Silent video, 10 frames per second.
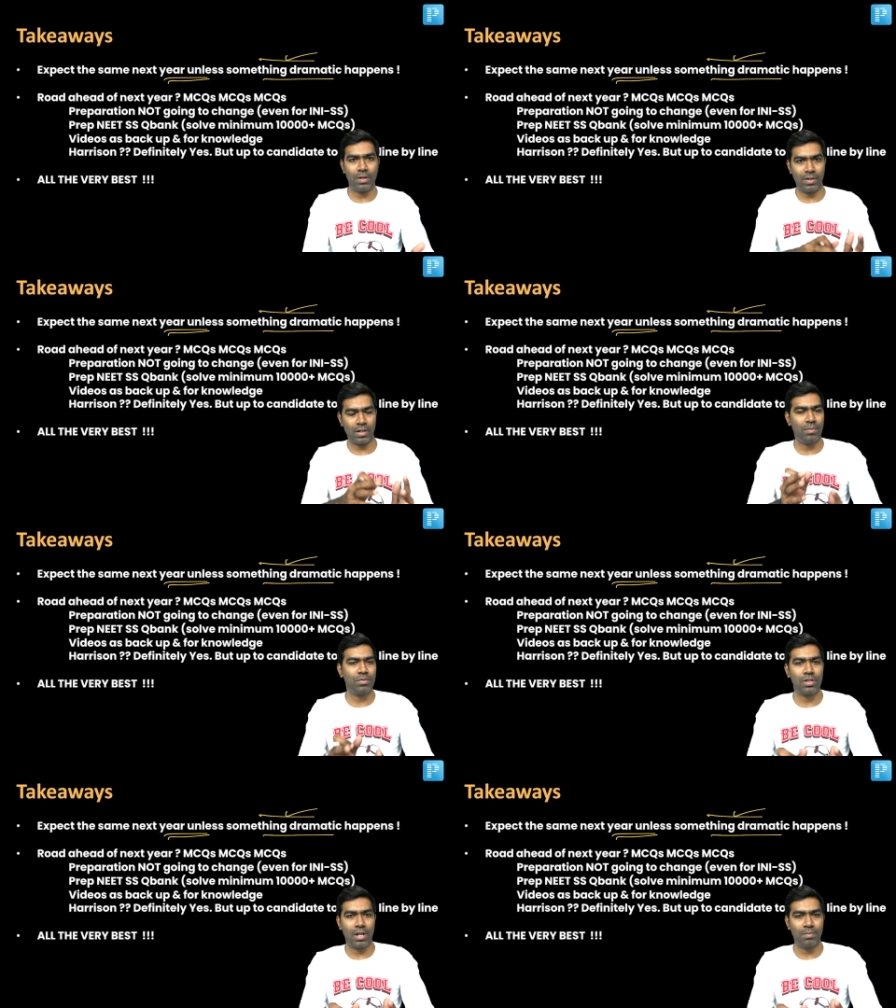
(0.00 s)
When it comes
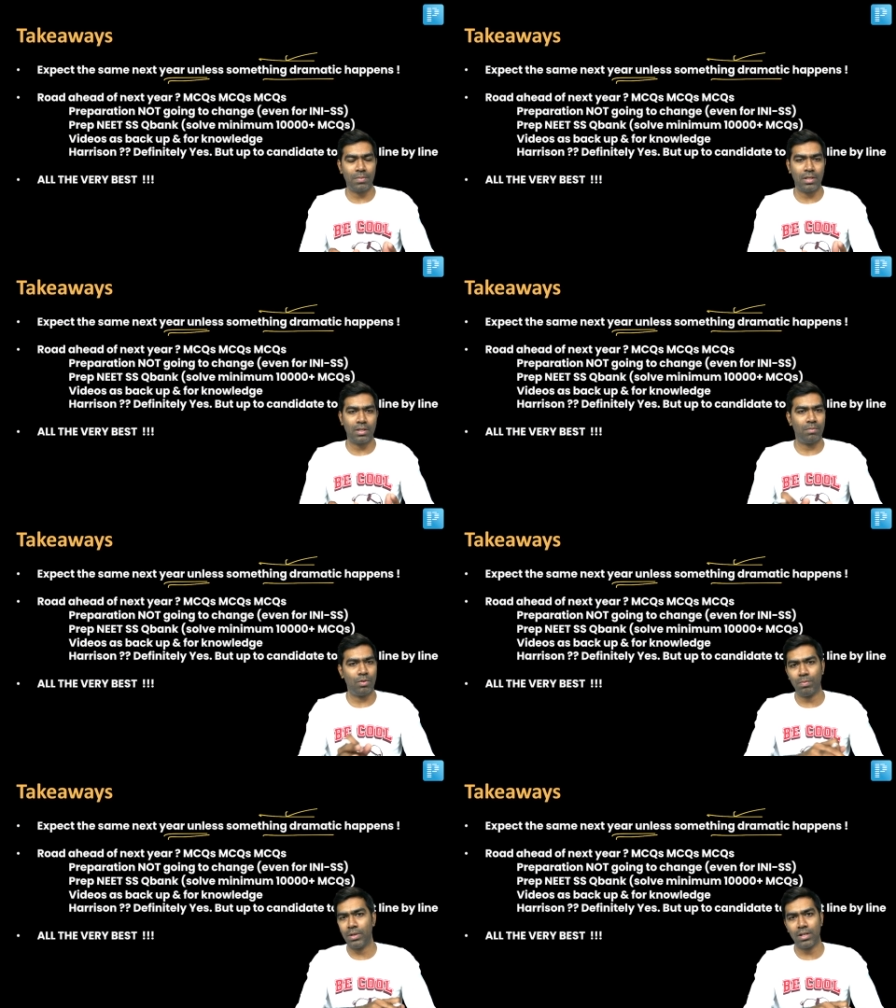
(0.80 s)
to NB, the
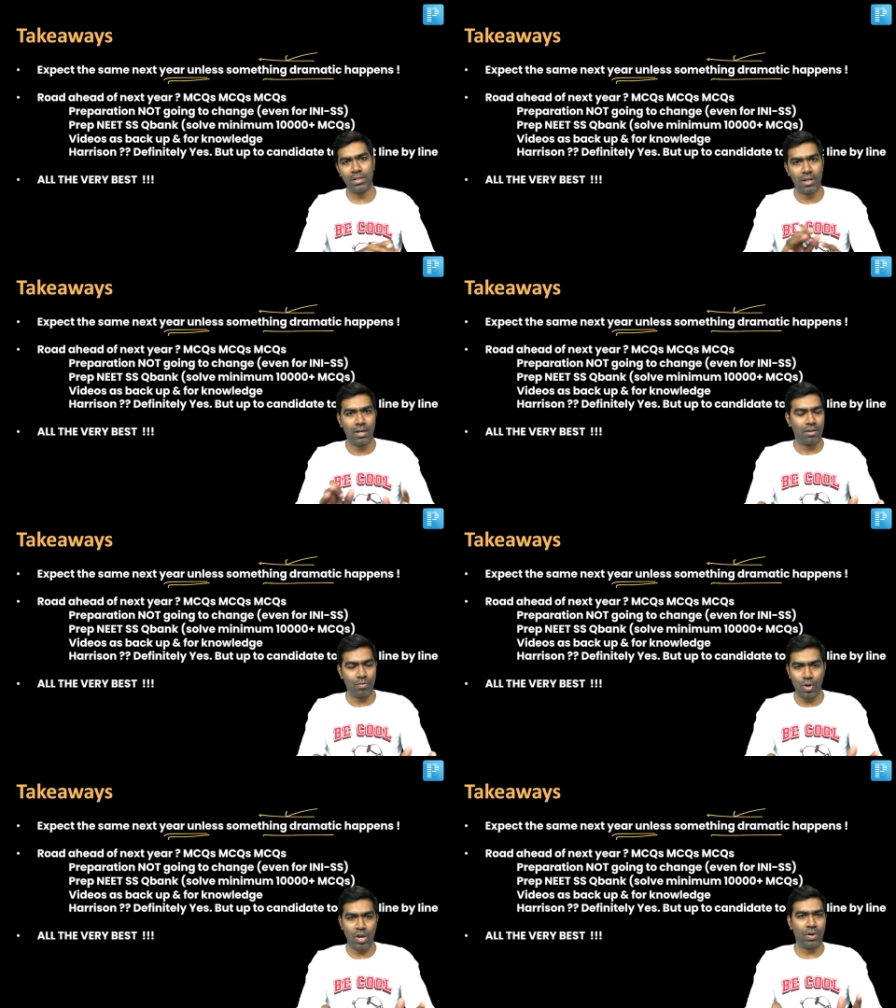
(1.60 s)
blueprint is
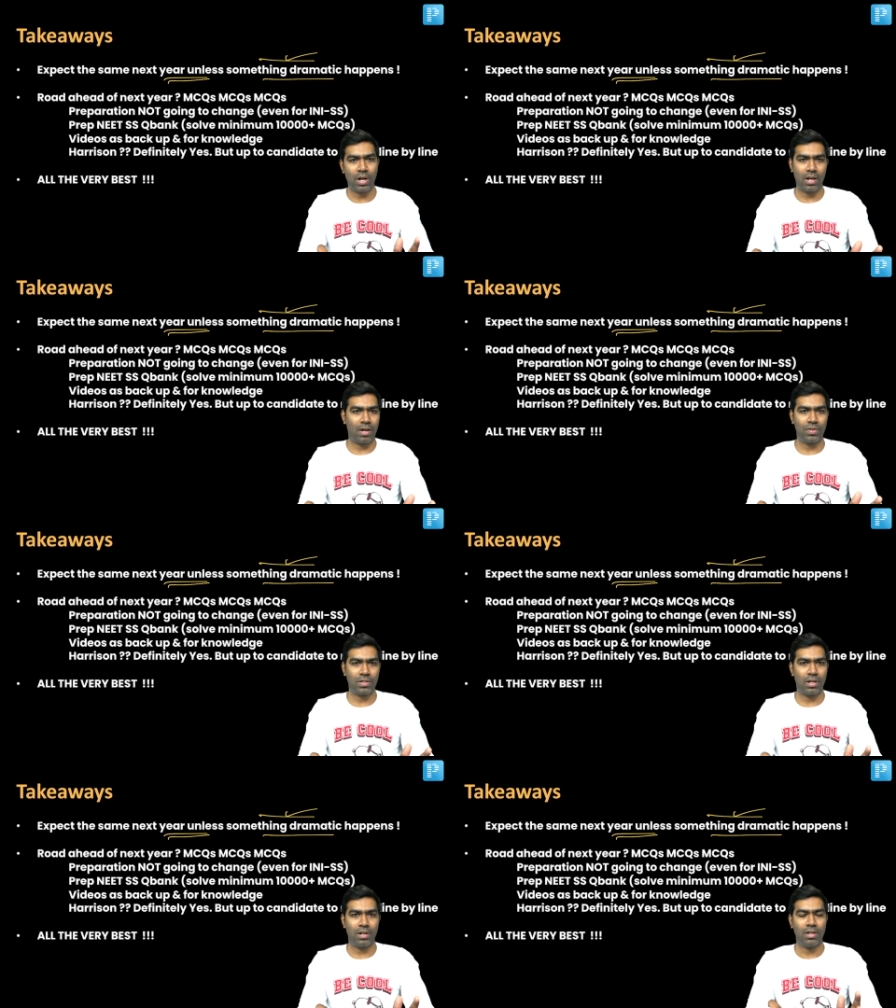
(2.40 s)
wayward and haphazard,